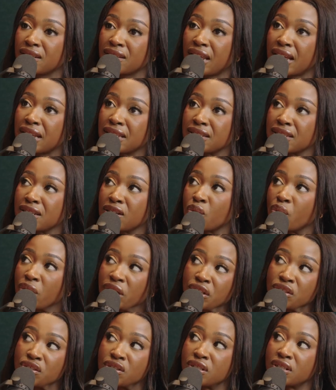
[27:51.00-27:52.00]
a
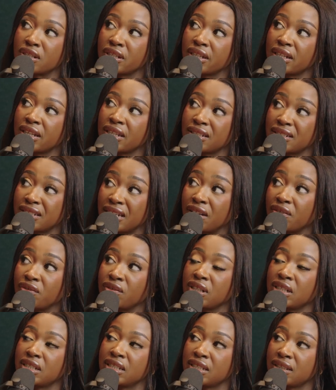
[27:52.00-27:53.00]
question that I
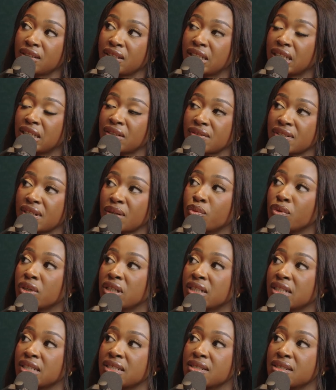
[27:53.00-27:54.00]
definitely think if
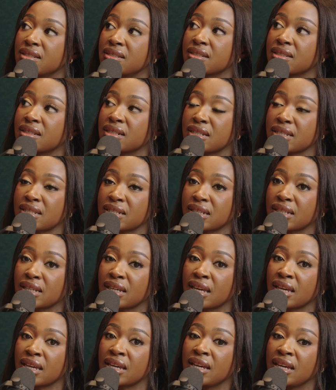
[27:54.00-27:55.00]
someone is
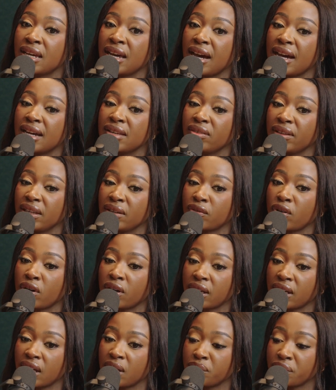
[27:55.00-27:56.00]
listening and they've got
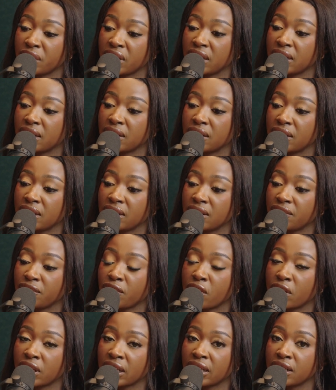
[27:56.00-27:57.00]
a company in a
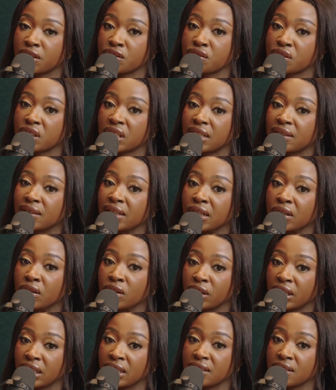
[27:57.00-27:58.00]
foreign country and they're
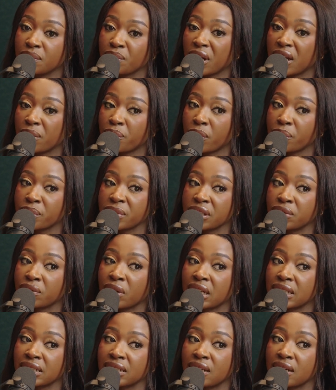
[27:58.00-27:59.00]
looking to buy property
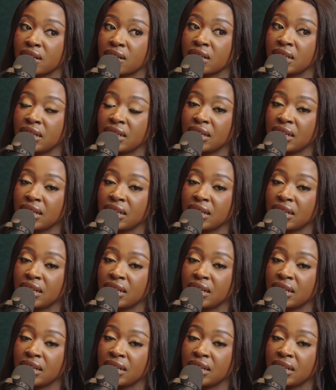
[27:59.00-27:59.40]
right now,